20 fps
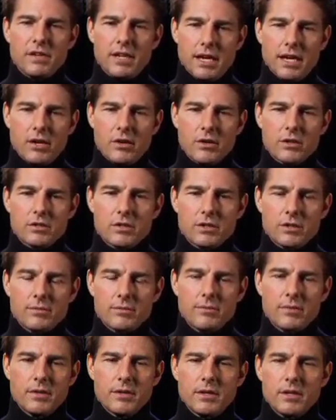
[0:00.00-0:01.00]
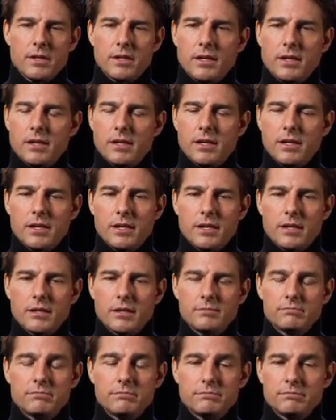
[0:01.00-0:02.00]
of a character
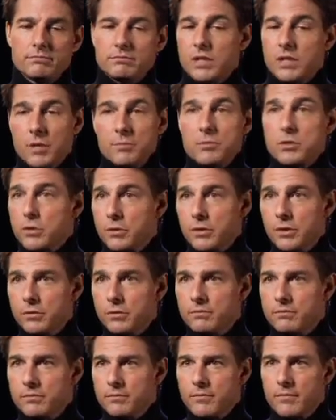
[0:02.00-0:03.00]
uh, comes through.